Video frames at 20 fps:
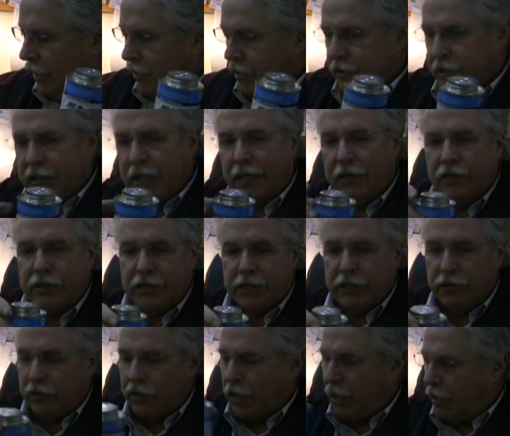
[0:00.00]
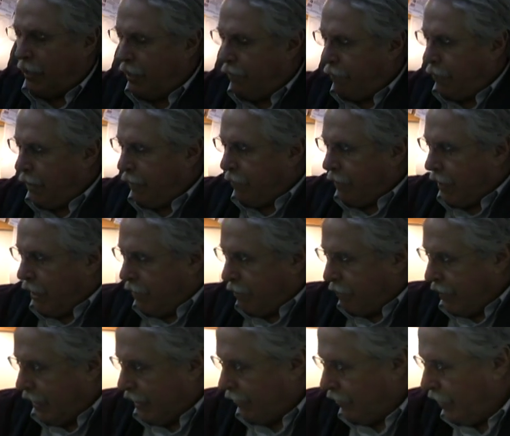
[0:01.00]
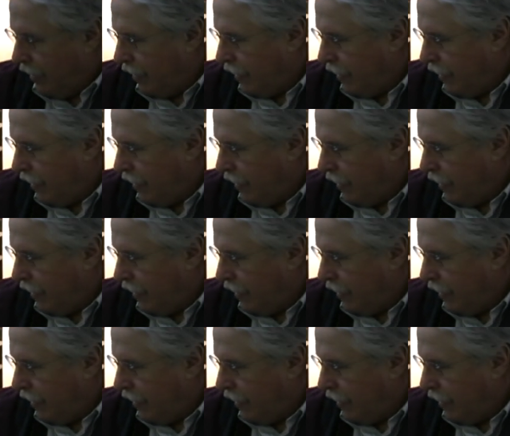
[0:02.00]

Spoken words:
stainless steel pipe compound.